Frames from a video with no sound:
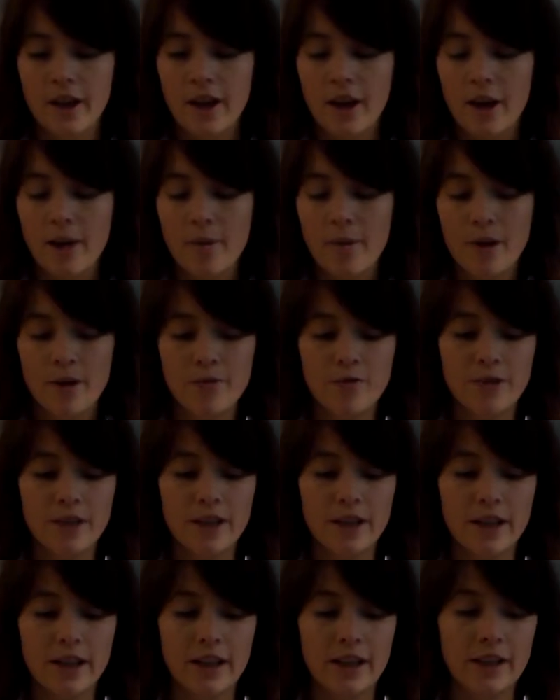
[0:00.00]
And
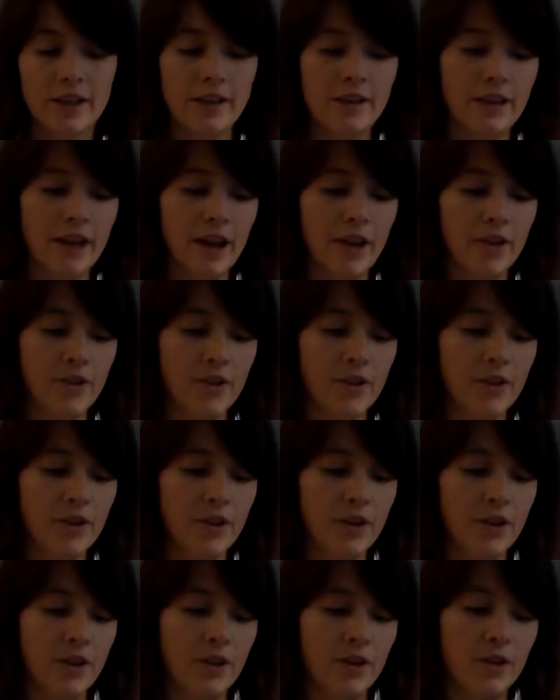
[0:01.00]
really that's
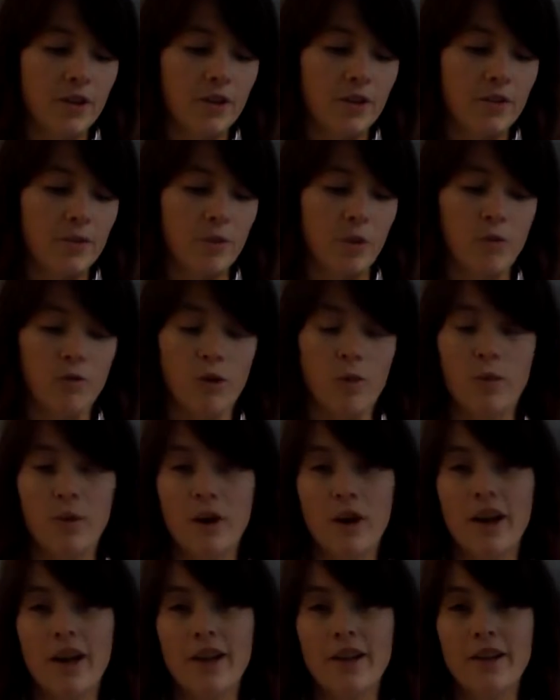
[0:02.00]
what Rob
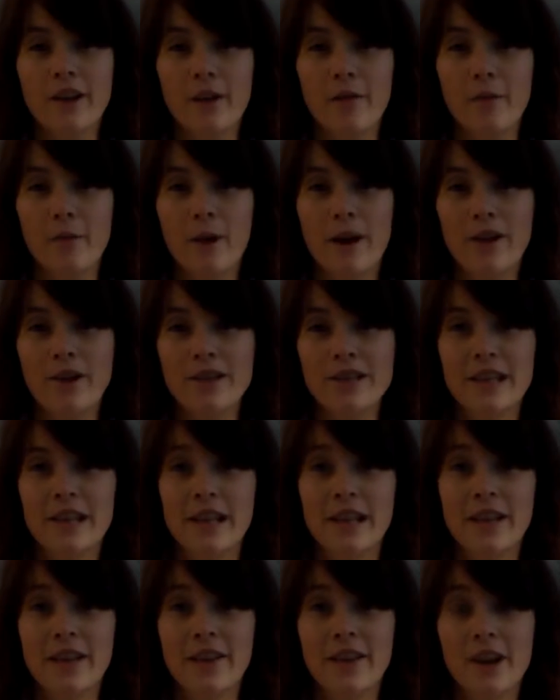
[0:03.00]
and I love about
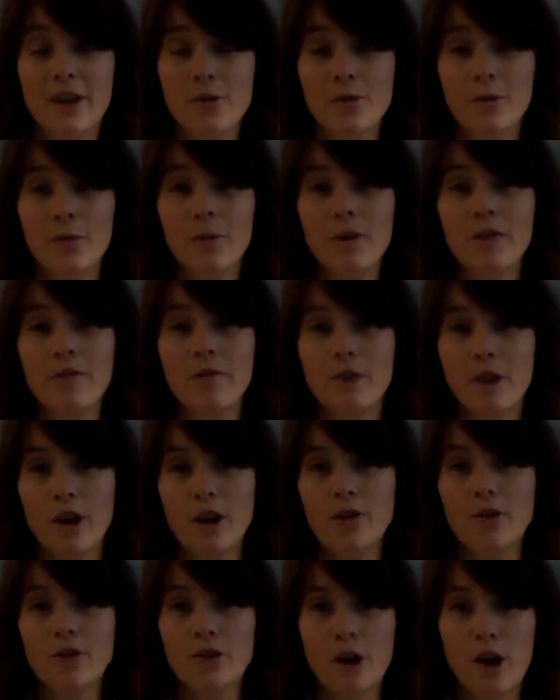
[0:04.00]
tea, and that's what we
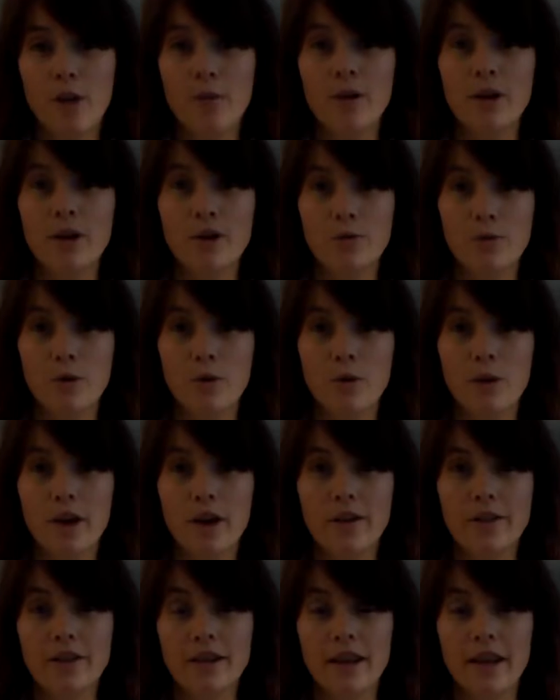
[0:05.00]
invite you to come and explore with
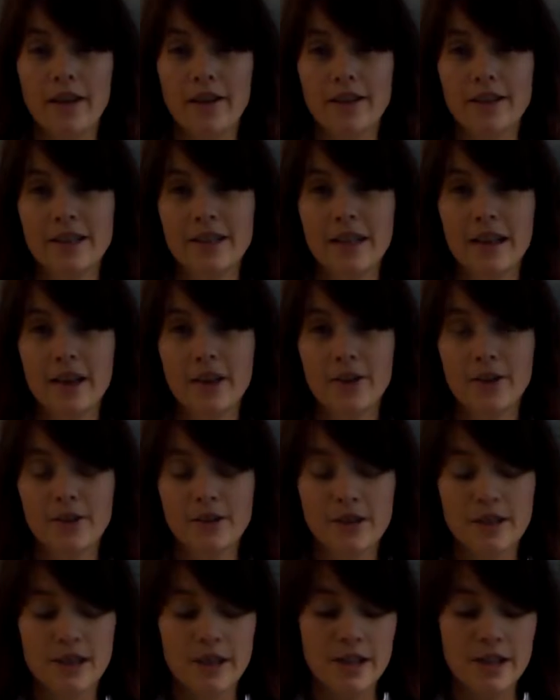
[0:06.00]
us at the Tea House.